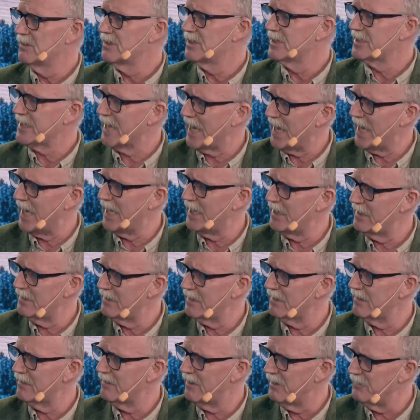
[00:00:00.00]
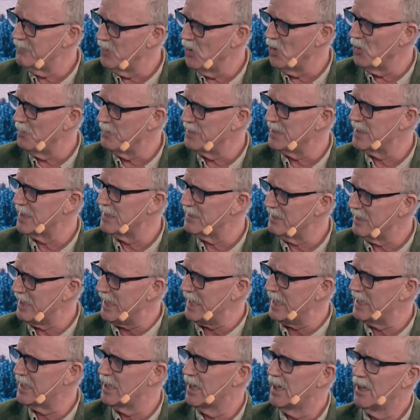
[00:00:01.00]
stand a moment and
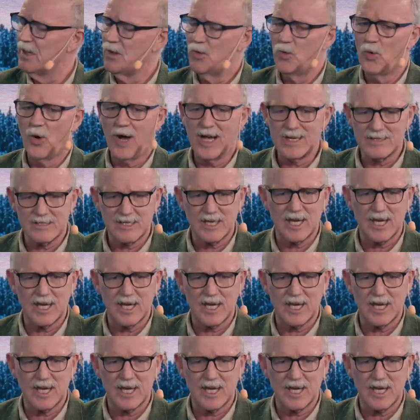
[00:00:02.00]
think, what